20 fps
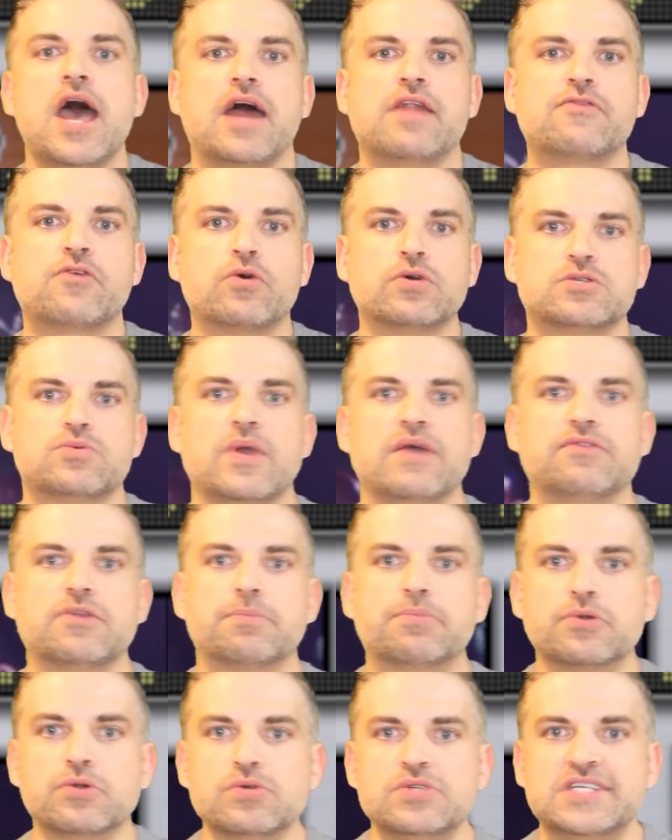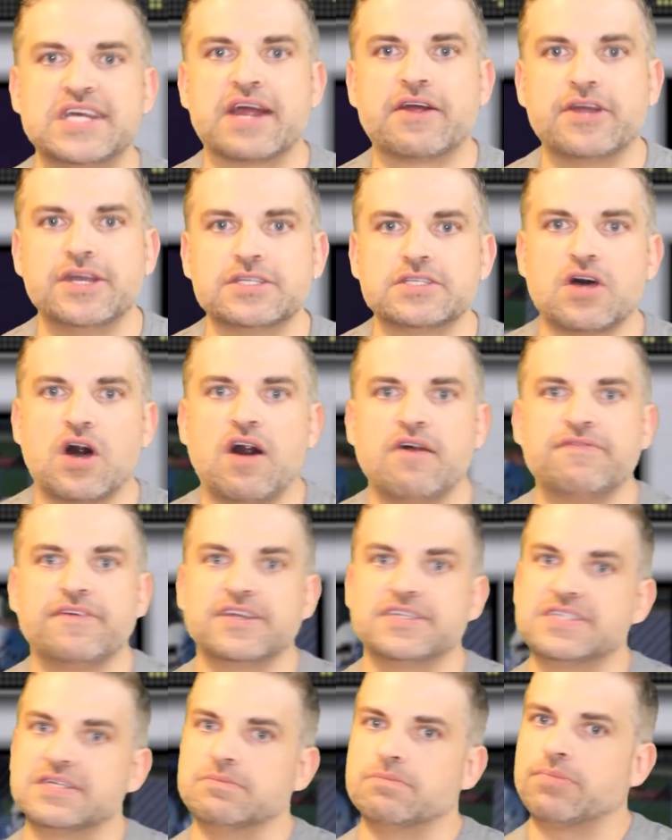And of course, we have the Bruce Arians
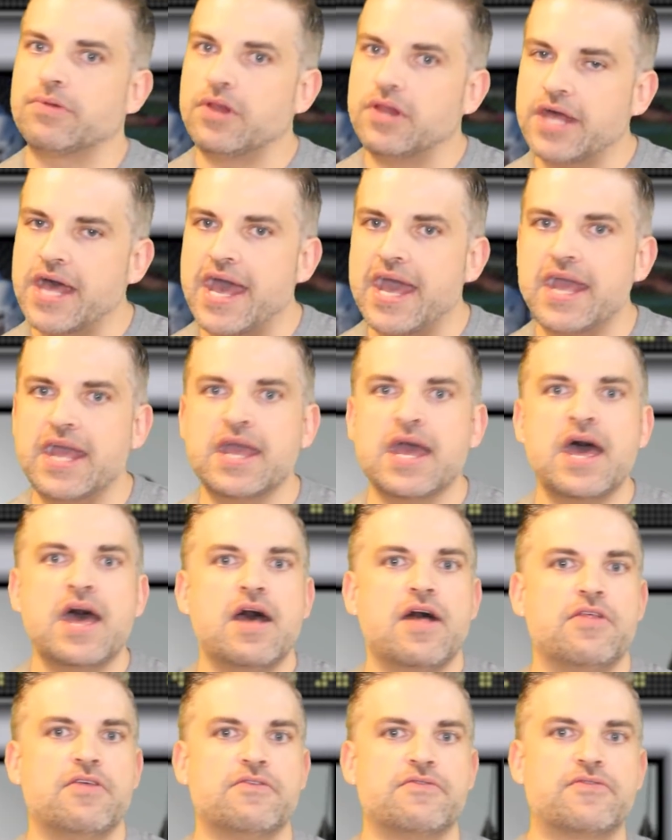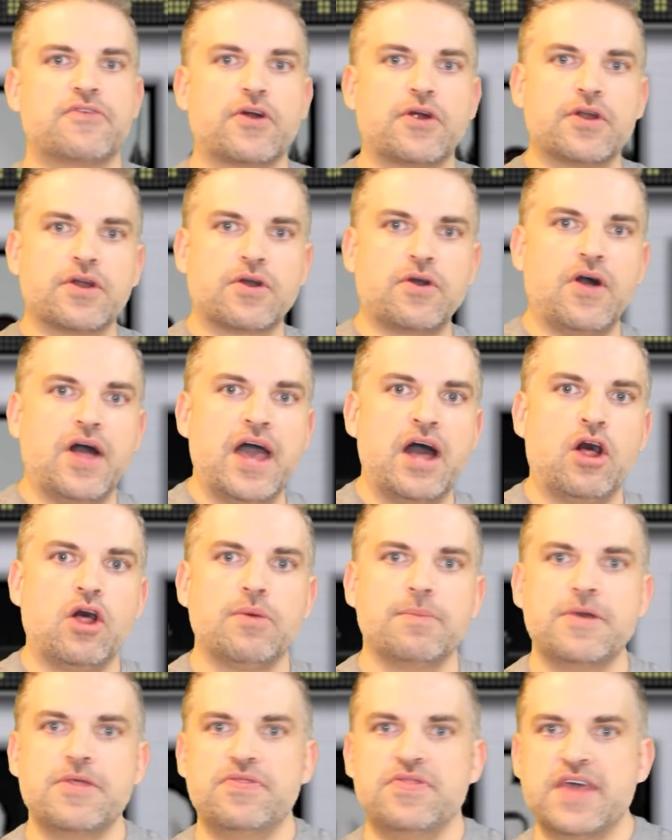offense in play, the vertical
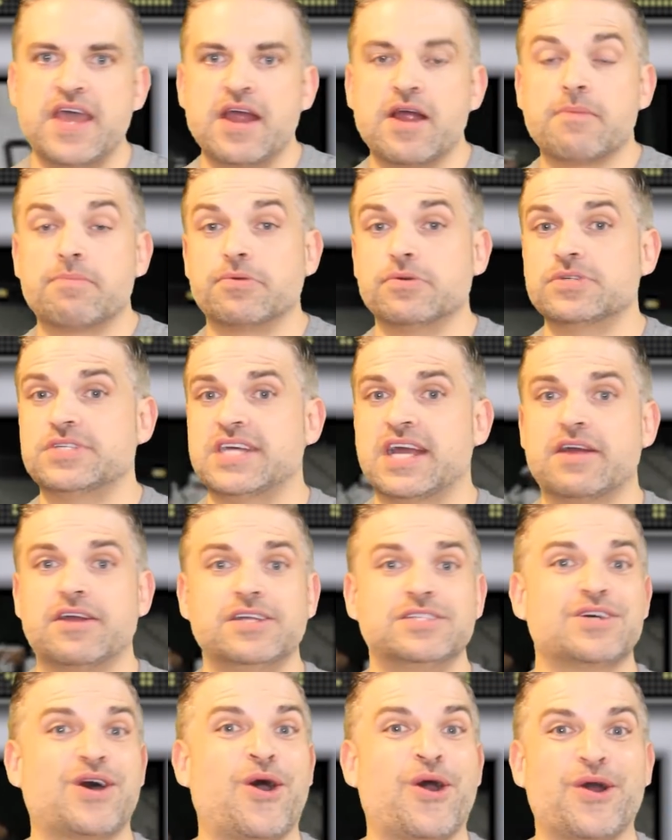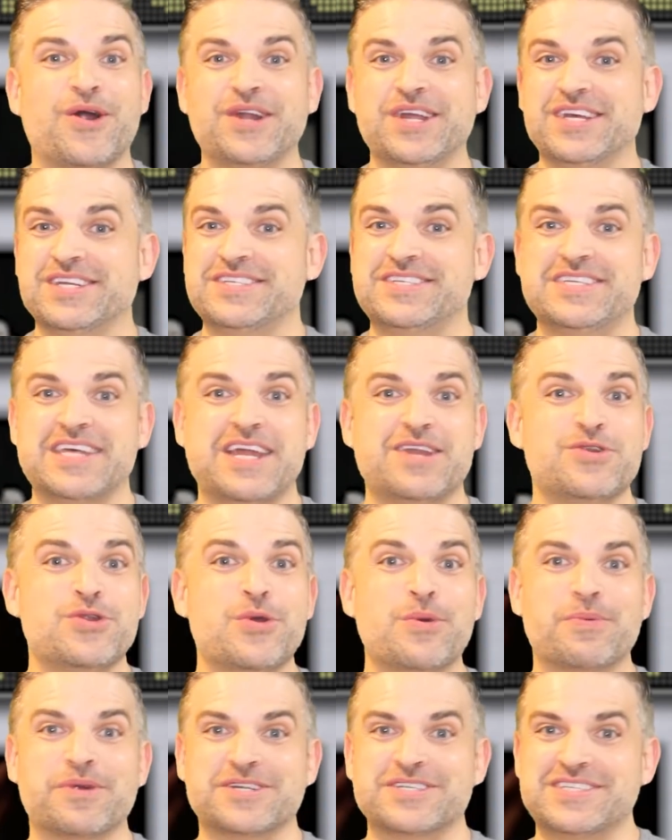element there. Bruce Arians already has said
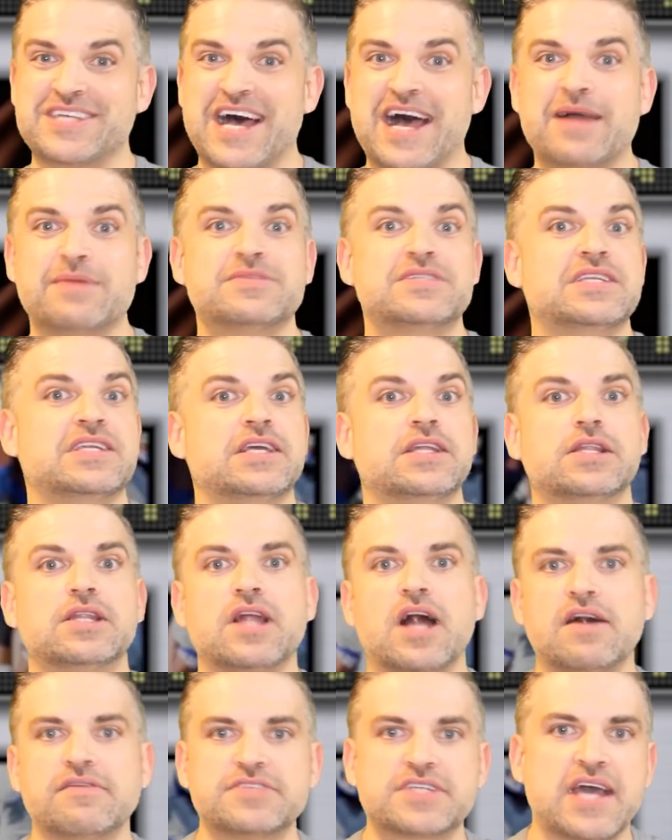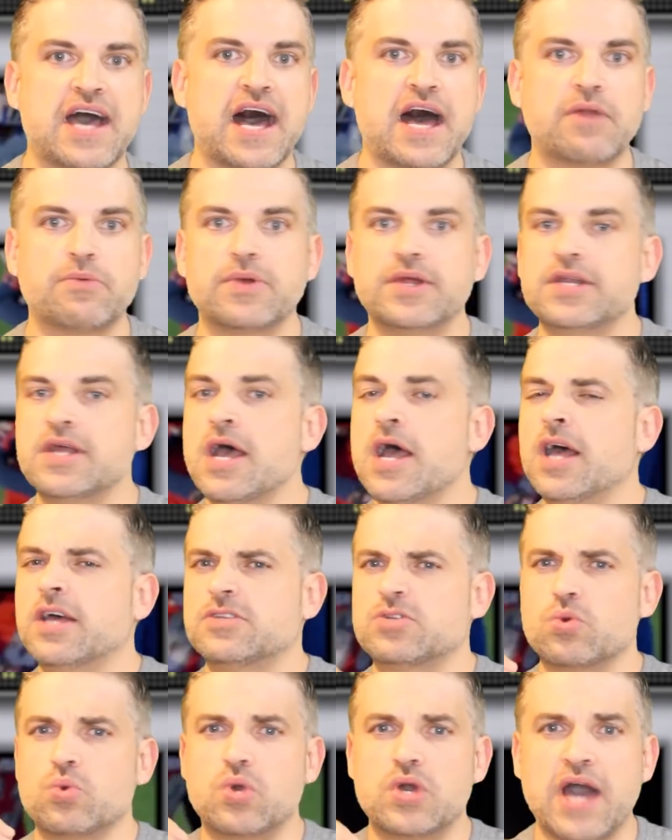numerous times that he loves Godwin,
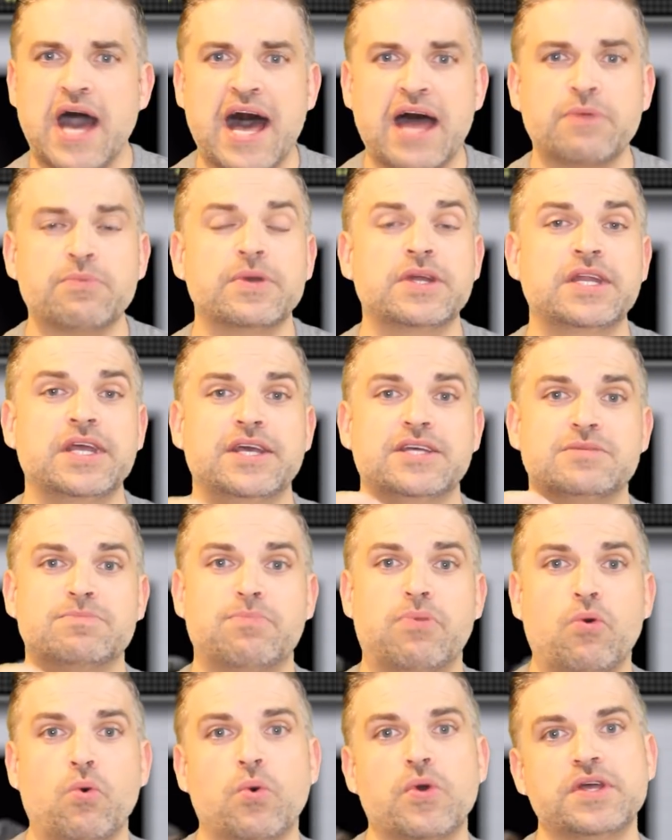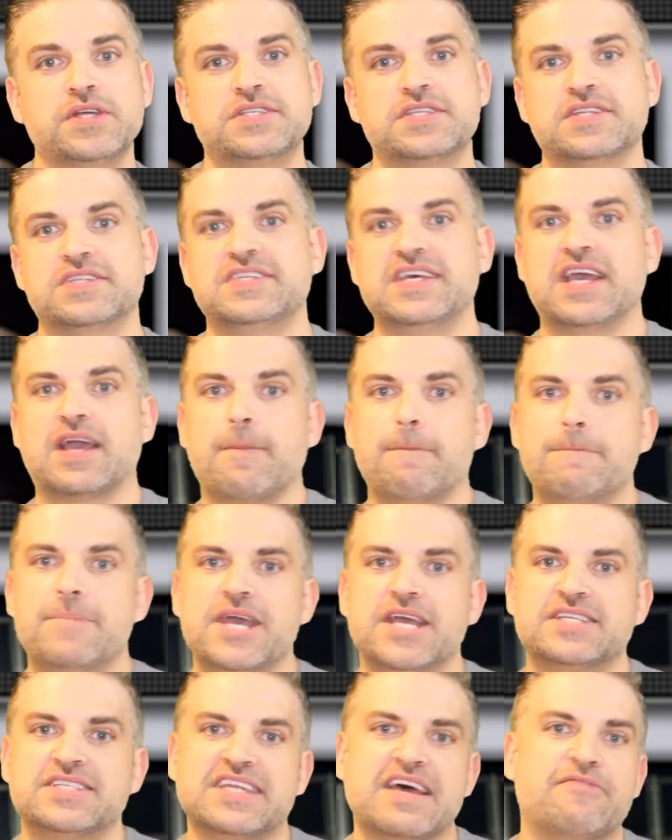so Godwin is poised to take a
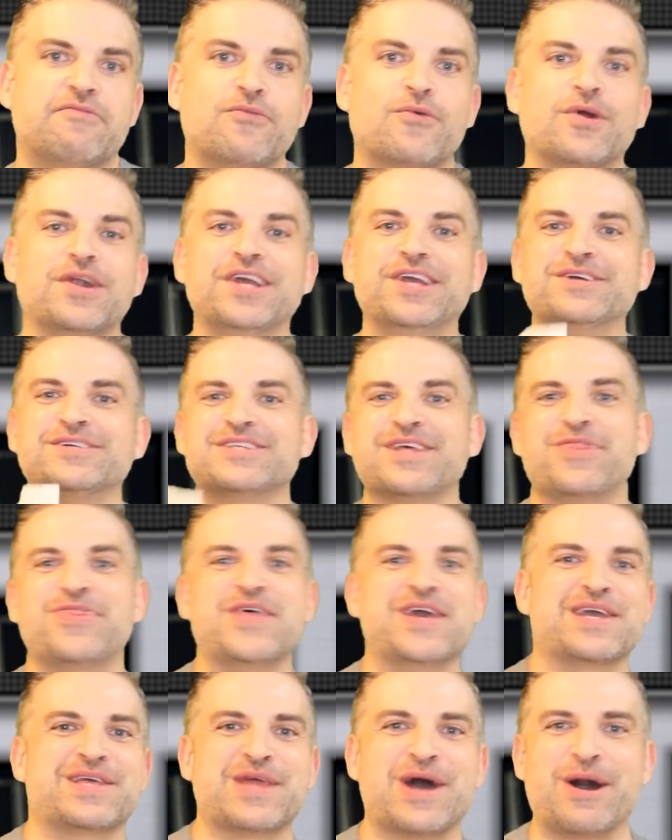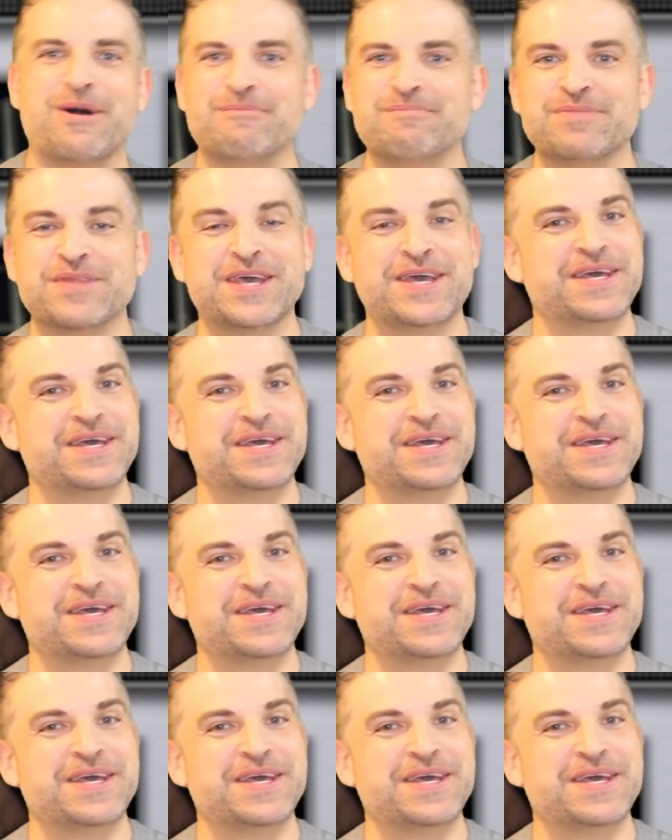big step forward. Here's the thing, though.